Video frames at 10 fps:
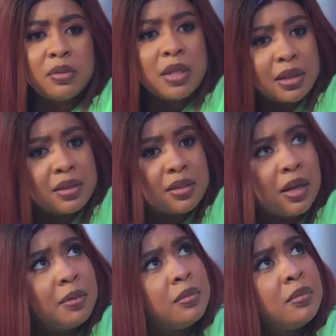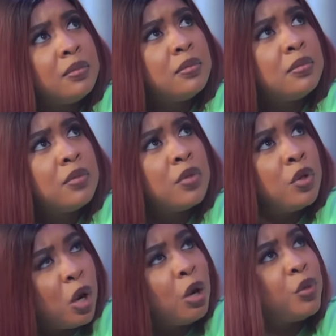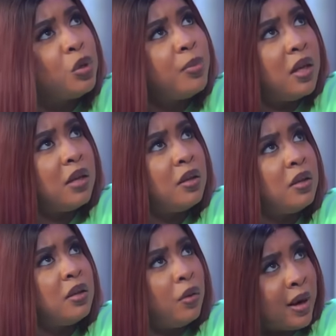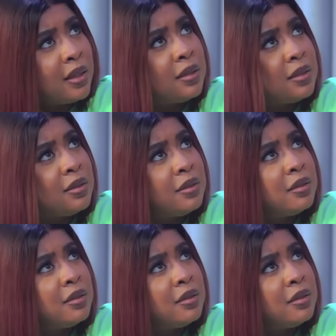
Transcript: Next time, you come to me, all right?